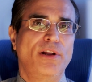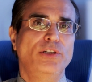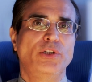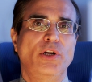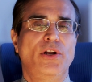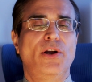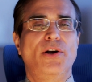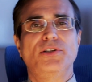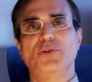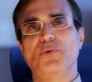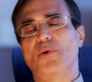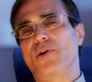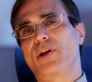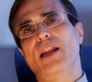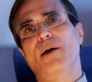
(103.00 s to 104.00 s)
engineers
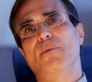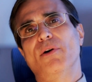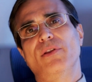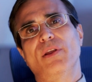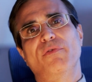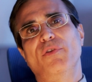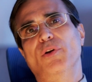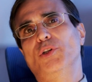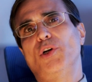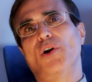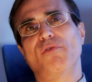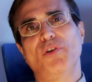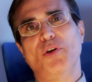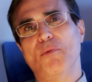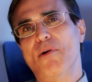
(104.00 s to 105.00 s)
working about the future of
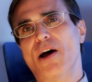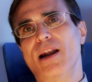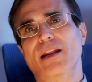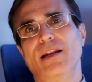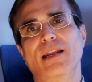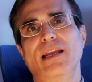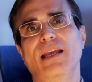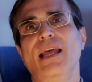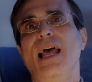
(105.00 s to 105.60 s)
humanity